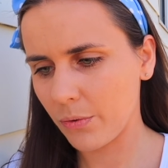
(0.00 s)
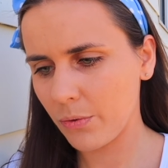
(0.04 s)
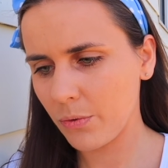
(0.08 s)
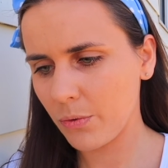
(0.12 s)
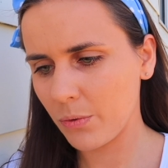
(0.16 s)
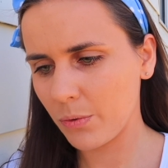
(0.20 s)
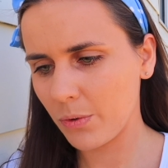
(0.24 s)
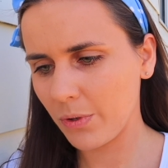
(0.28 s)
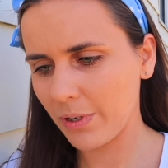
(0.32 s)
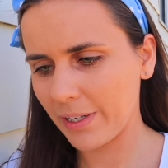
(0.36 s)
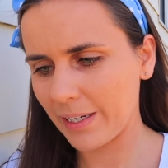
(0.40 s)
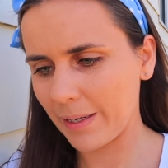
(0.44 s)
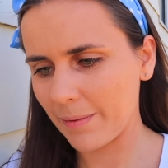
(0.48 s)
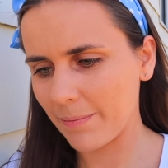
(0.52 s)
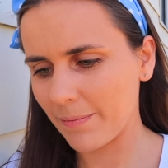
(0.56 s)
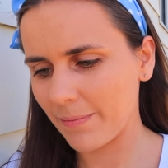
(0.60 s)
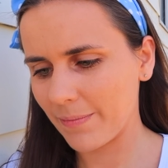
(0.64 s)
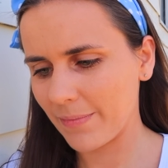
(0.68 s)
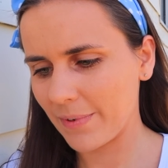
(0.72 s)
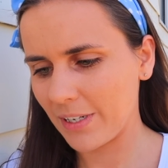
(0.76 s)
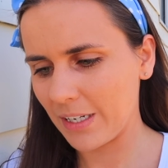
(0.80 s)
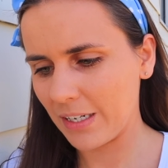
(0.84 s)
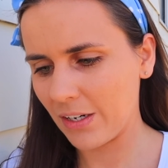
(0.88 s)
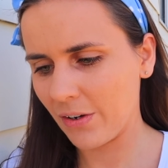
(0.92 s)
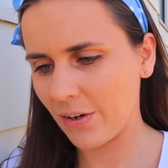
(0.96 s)
Oh, look at him,
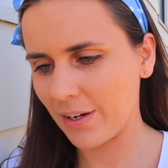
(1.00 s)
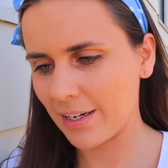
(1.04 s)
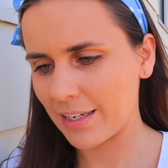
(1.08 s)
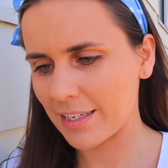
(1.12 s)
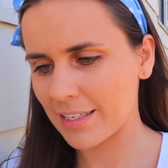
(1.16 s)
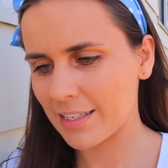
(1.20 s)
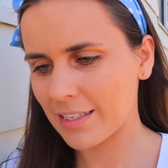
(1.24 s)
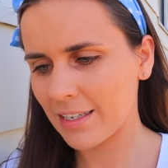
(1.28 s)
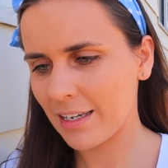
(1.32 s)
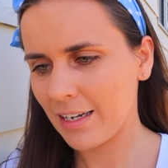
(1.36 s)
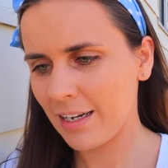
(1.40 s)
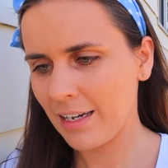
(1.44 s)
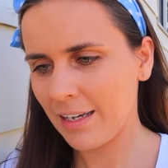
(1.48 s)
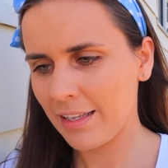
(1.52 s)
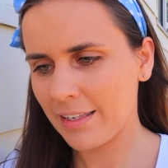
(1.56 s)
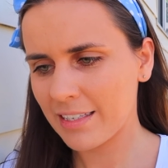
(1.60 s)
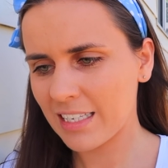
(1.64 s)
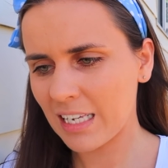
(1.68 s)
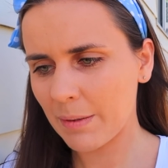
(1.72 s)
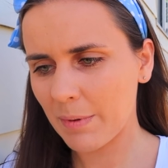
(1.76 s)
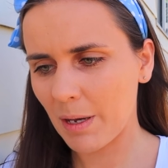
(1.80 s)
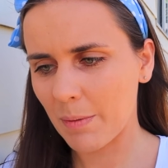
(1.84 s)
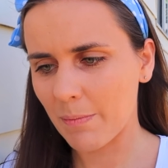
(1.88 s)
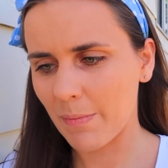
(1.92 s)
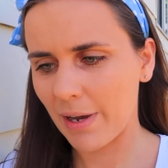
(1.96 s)
nice. It's
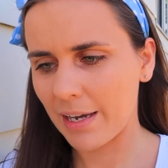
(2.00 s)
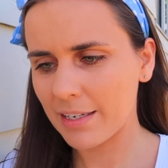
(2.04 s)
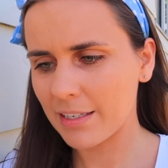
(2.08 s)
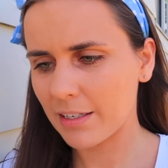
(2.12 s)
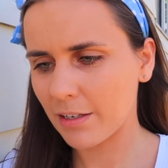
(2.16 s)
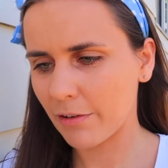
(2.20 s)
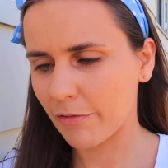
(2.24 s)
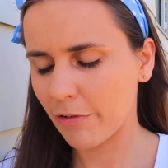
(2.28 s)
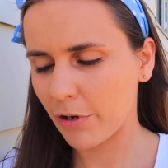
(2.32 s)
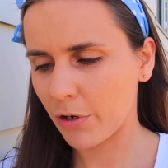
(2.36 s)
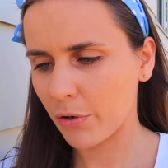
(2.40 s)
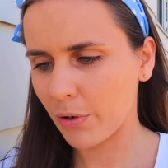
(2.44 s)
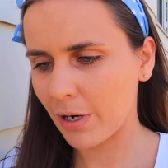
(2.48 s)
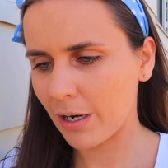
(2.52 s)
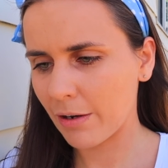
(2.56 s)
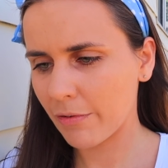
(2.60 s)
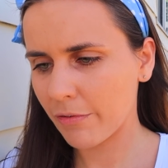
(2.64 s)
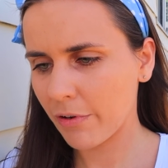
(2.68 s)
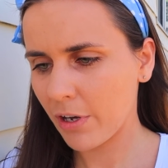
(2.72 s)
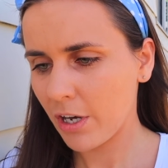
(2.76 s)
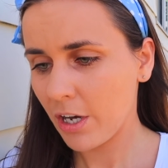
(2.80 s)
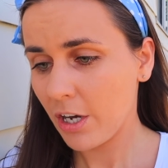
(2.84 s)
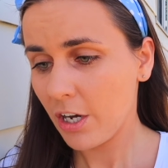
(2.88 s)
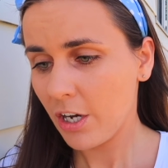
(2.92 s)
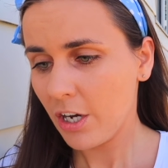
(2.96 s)
gonna be amazing to photograph.
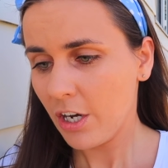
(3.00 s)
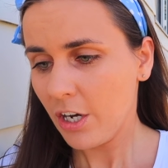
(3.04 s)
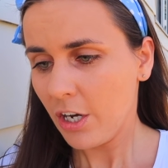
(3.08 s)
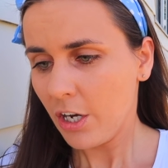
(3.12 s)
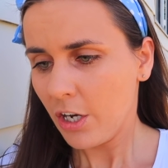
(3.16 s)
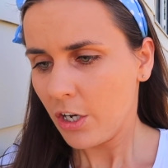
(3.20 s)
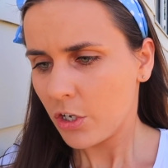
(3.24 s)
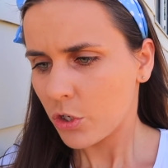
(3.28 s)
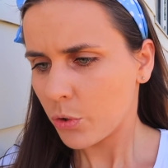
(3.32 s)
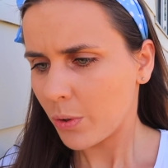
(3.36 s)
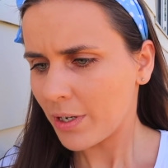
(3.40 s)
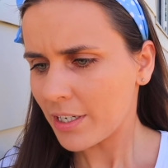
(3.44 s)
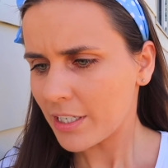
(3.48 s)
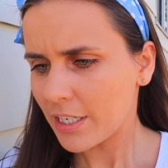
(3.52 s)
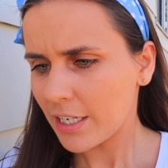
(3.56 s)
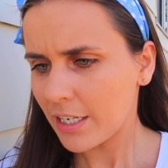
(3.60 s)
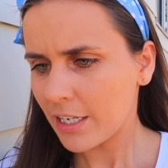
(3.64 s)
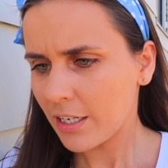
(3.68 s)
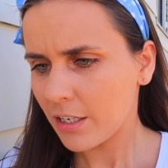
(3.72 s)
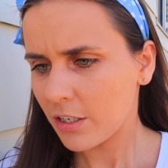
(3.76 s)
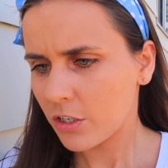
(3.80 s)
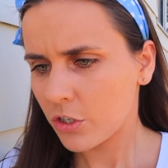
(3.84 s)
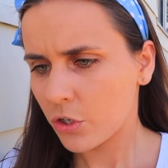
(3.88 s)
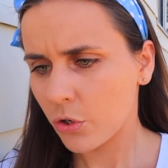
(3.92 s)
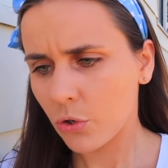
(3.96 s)

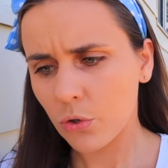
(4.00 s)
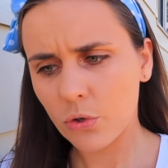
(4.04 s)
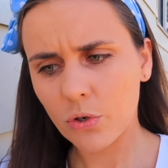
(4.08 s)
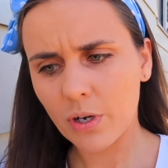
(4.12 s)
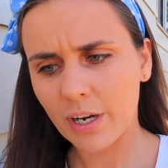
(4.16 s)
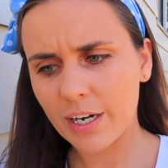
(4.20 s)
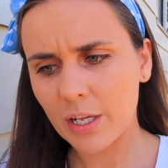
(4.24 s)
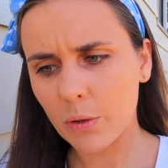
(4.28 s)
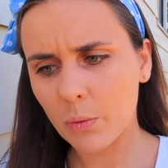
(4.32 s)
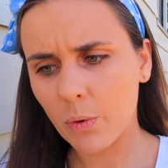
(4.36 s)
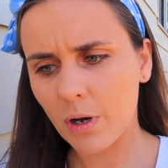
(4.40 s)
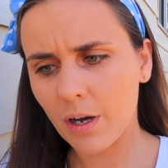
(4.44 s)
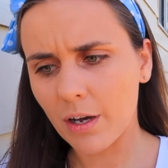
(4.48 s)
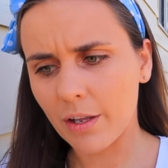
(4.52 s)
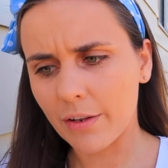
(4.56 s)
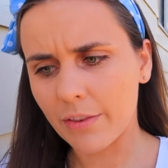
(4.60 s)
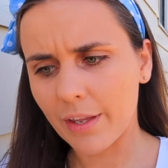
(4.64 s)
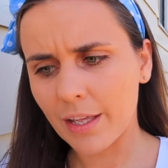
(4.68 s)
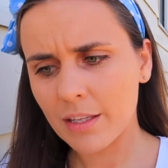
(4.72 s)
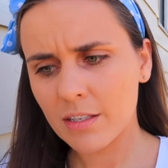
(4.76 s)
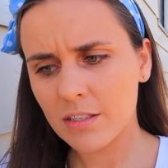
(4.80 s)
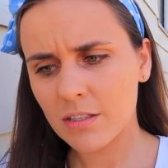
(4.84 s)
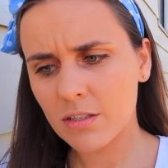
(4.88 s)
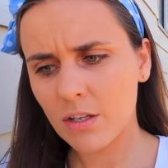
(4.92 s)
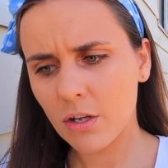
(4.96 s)
2291,
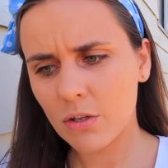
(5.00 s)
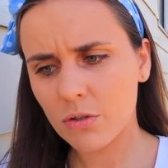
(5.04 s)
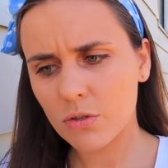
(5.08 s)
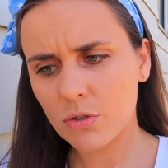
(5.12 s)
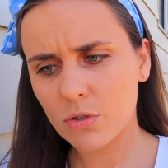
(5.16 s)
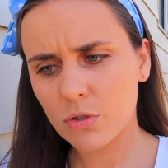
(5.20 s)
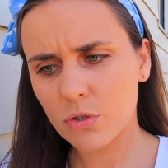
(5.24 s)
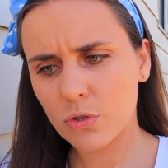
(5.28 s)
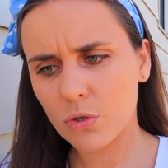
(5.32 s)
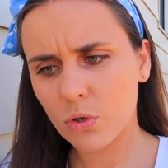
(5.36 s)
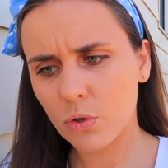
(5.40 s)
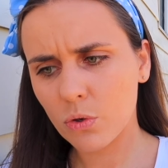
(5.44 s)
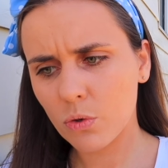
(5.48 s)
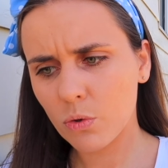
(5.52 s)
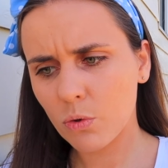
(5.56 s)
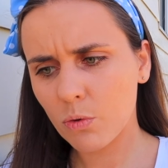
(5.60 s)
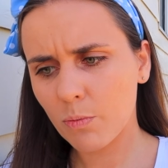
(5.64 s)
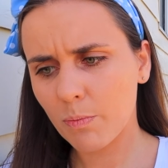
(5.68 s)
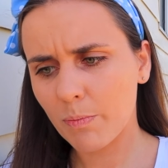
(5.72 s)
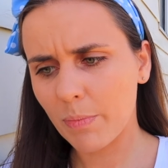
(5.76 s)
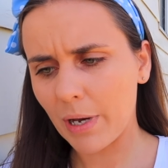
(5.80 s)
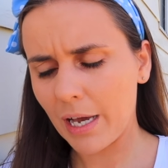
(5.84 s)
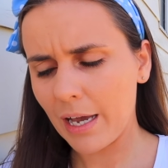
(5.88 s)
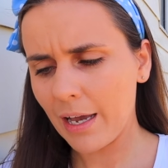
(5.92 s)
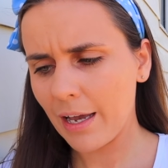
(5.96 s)
that's not
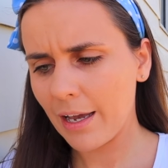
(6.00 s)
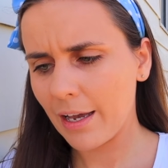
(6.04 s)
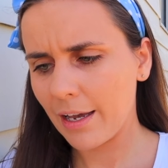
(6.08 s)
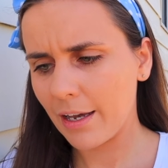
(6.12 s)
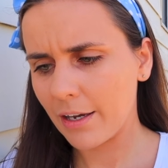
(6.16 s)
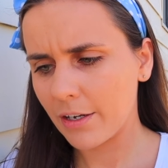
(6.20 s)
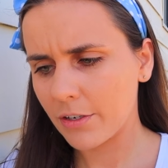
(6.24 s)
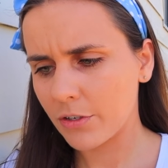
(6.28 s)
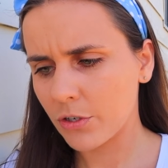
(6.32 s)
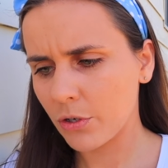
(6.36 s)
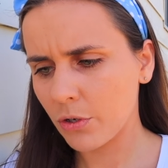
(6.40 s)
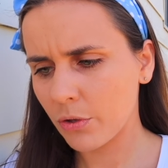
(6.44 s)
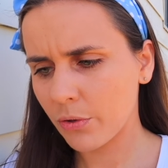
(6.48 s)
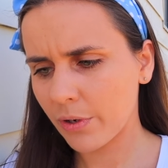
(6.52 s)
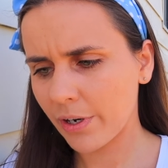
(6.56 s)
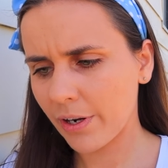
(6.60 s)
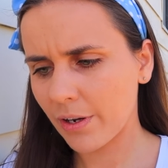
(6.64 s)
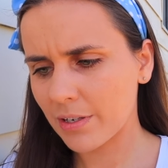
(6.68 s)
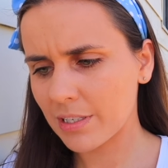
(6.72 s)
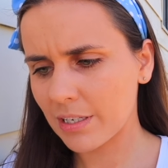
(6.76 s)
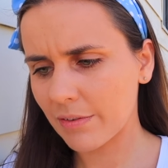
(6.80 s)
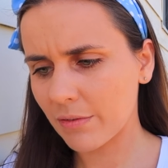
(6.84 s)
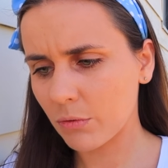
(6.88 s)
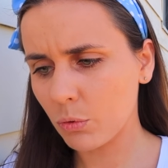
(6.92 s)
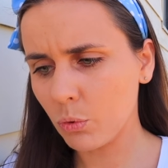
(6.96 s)
too bad.
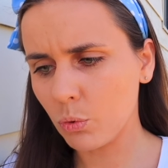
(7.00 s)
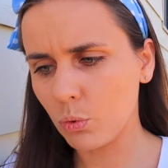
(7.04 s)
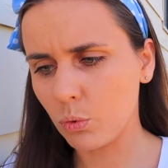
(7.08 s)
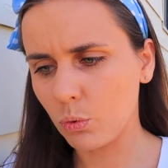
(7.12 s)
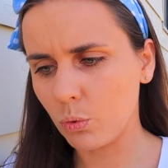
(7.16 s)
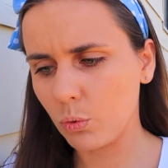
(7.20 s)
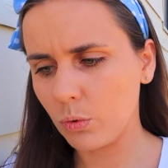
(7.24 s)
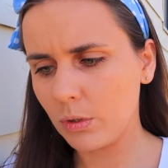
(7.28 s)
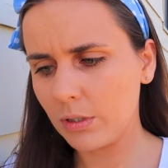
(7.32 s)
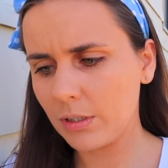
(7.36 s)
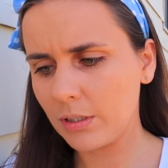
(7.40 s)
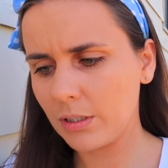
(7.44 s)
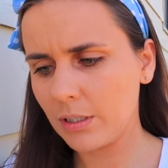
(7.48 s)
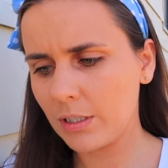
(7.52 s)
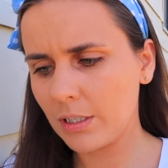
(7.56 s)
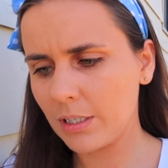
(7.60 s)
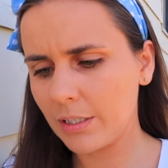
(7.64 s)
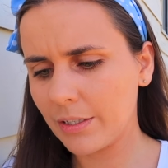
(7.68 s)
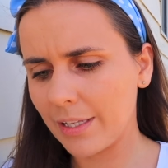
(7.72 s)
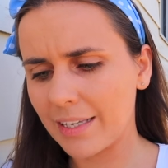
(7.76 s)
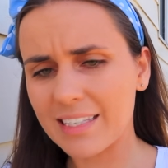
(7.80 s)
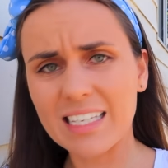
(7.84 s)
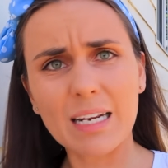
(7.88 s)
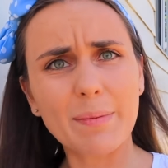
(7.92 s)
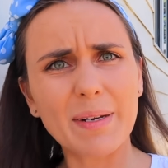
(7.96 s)
2307, ooh.
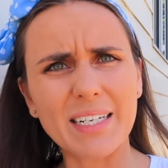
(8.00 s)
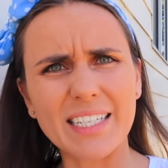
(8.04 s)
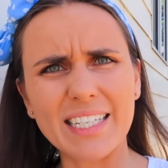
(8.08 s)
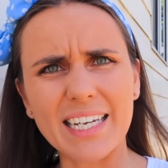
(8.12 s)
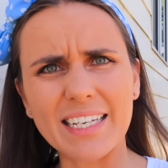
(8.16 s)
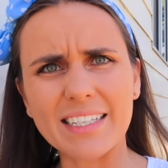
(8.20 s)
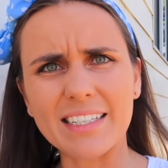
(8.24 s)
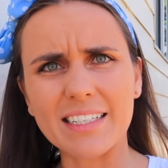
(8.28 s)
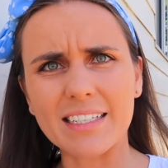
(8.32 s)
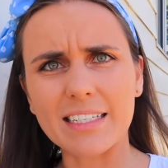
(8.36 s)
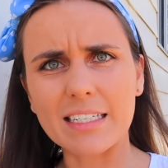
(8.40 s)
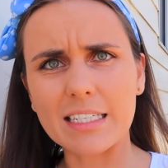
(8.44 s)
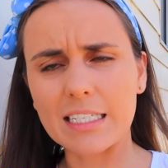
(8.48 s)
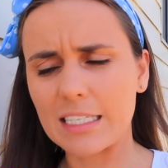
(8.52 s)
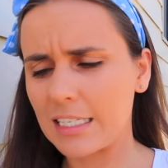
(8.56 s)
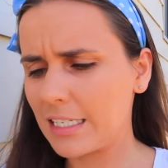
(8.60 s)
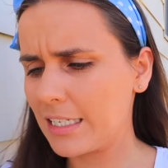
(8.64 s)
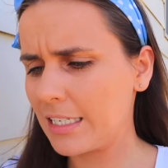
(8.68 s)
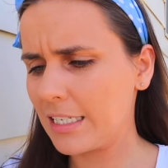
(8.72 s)
That's gonna be decent.